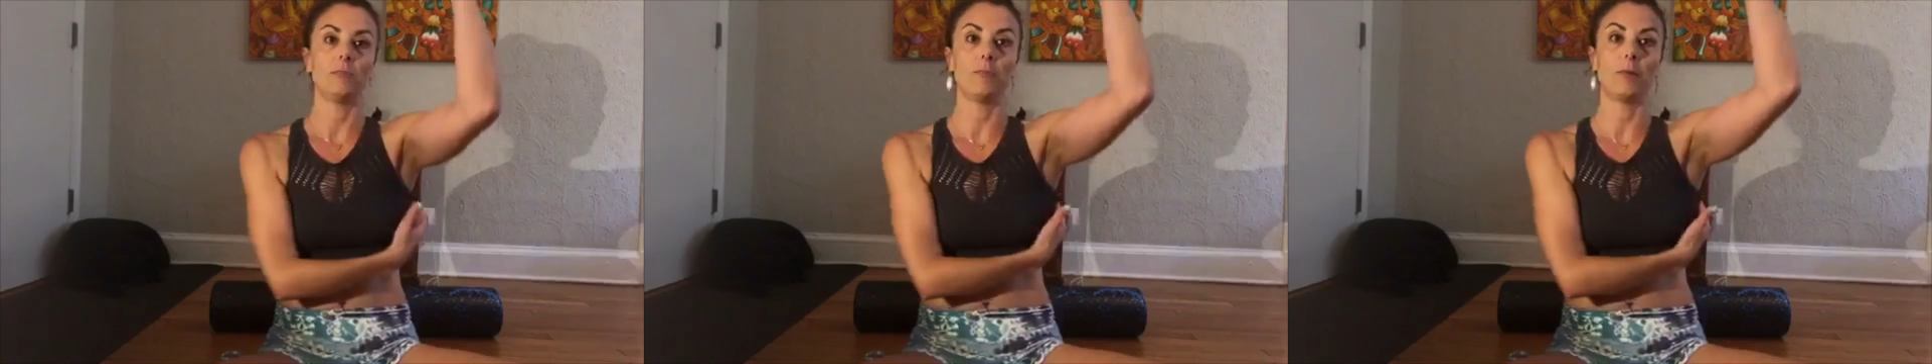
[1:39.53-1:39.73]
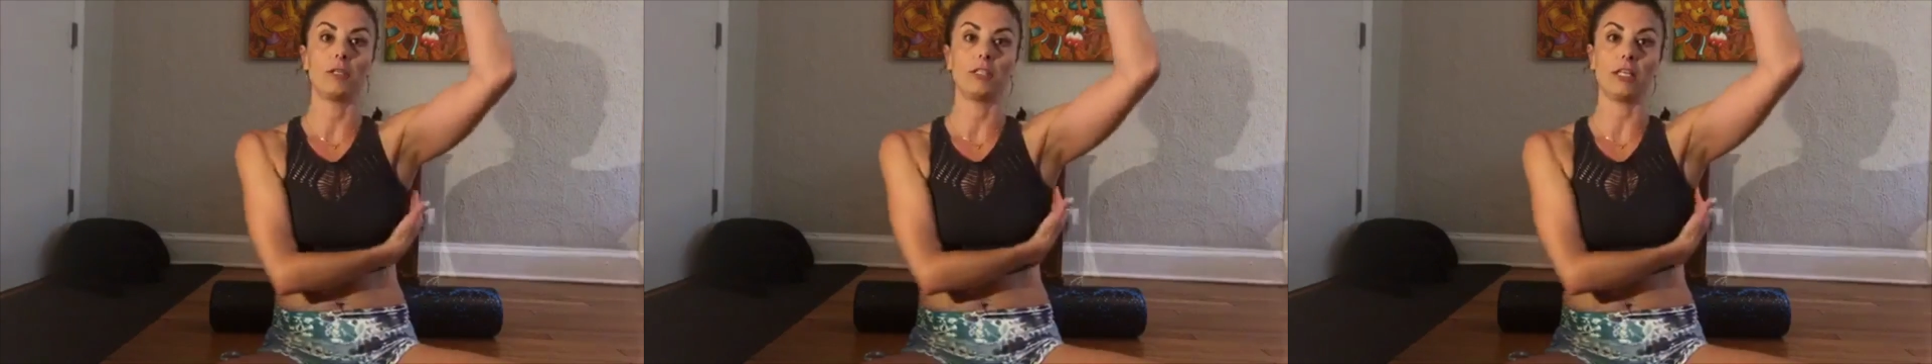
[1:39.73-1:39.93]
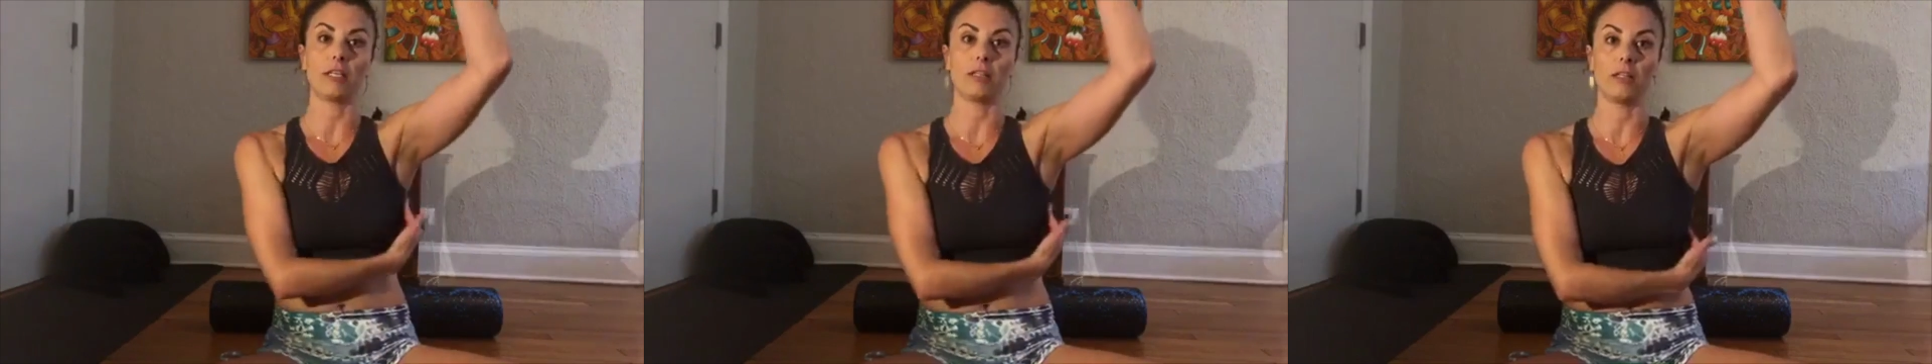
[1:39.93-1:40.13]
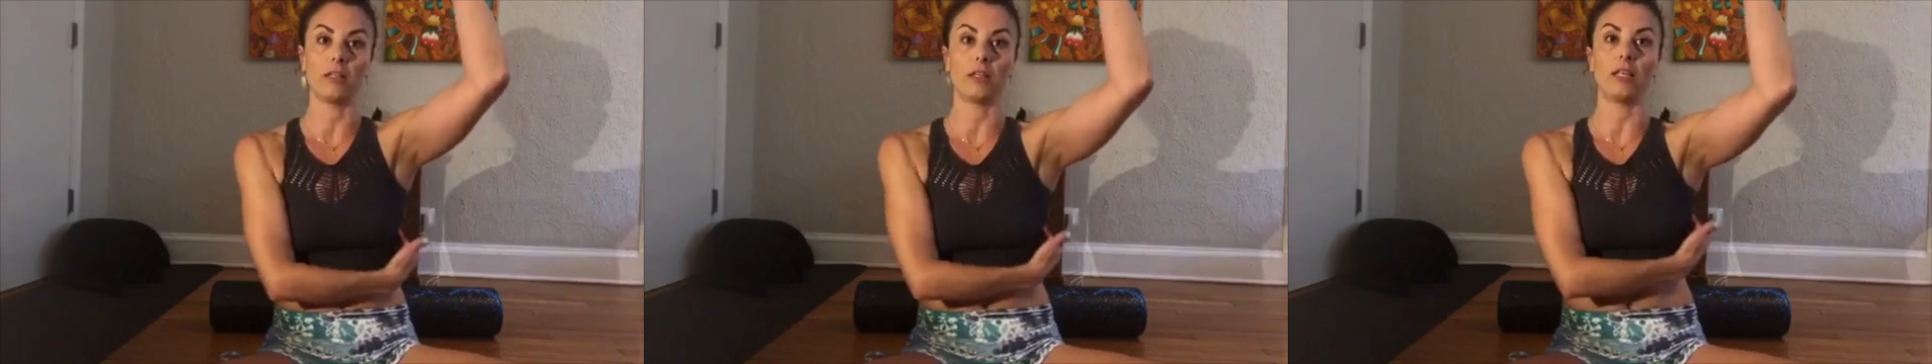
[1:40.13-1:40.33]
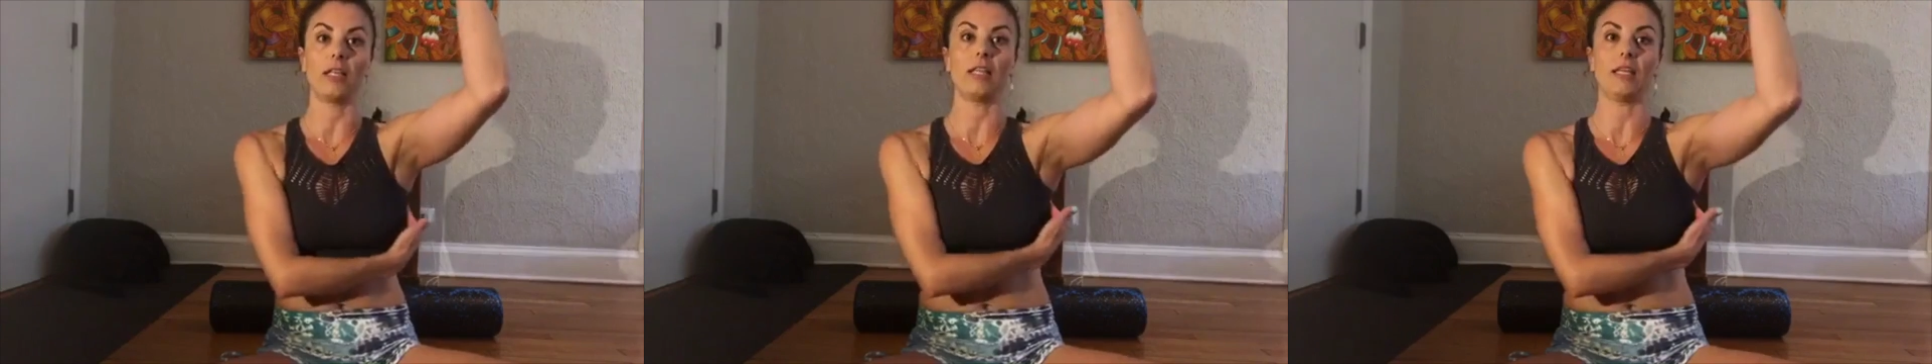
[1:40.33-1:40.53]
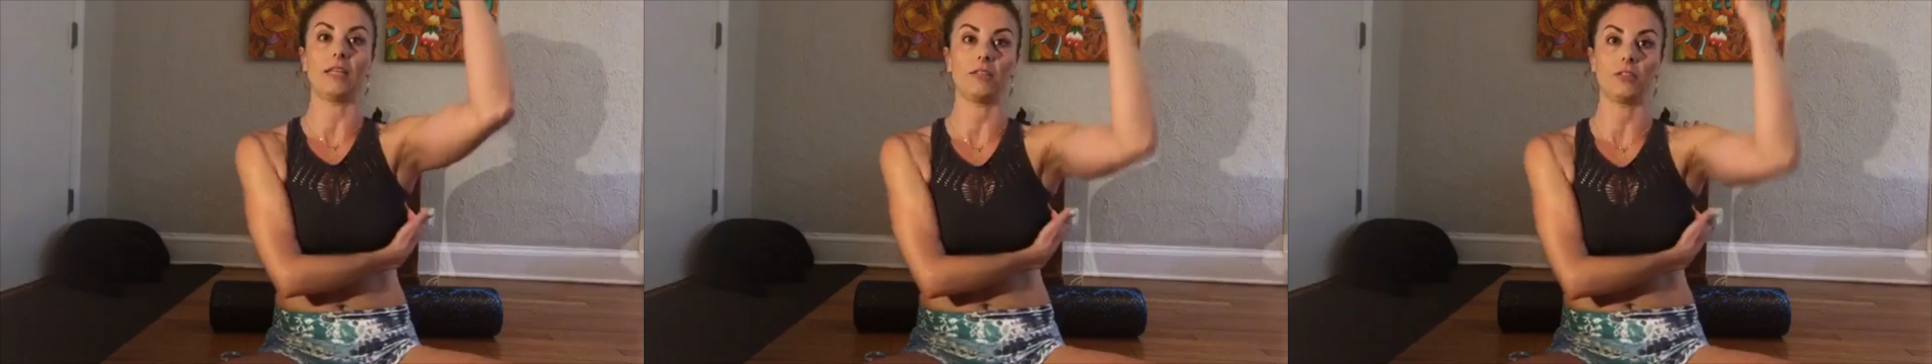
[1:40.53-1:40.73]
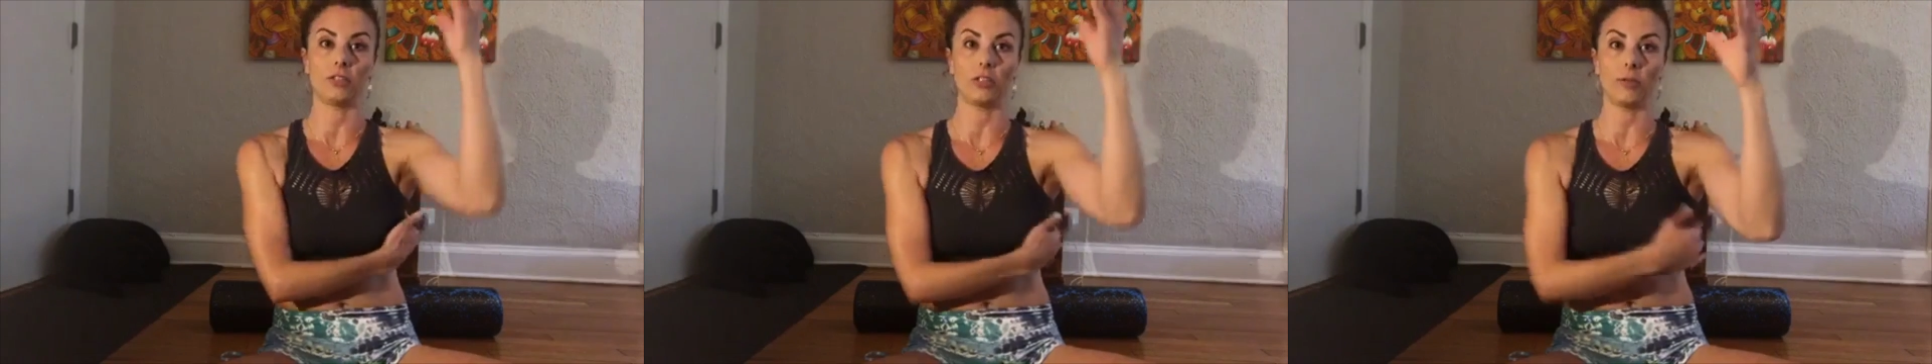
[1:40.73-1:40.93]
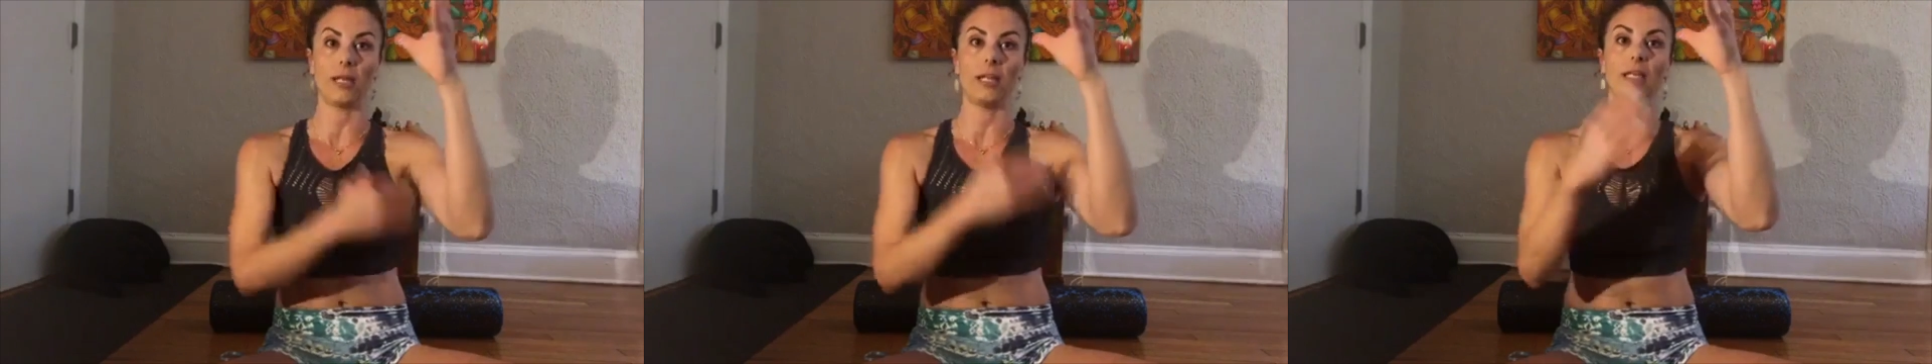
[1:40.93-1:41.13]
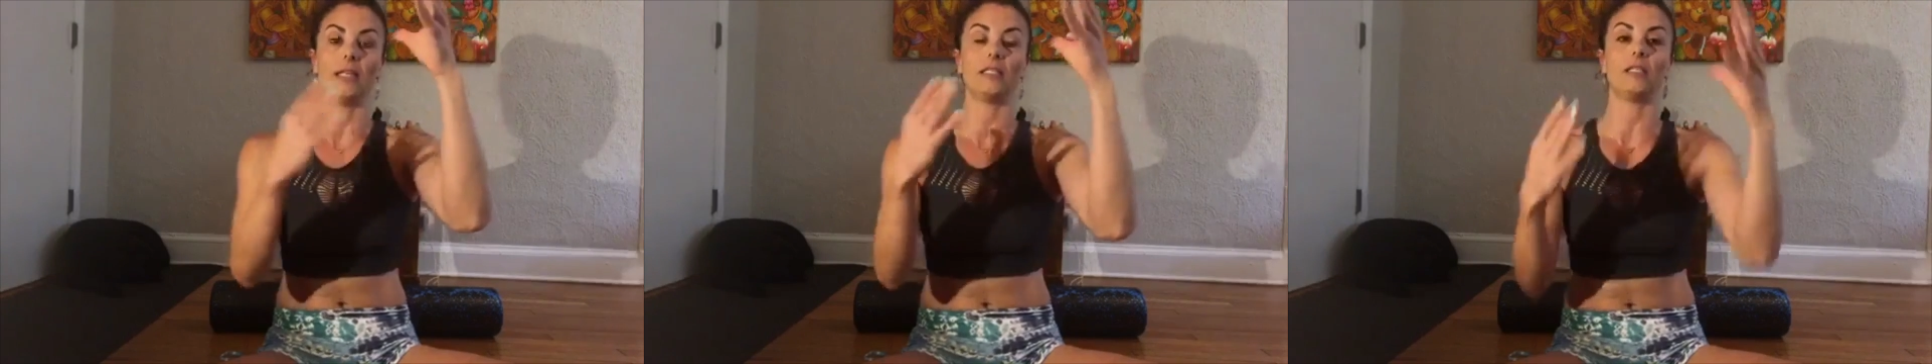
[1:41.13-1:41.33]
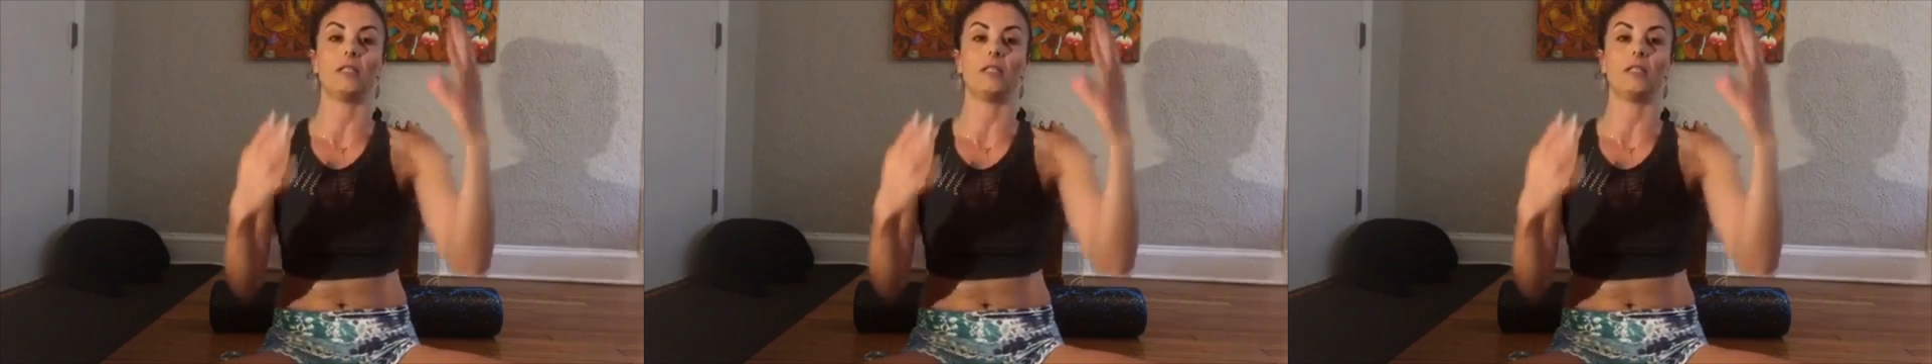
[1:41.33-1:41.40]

particularly like the serratus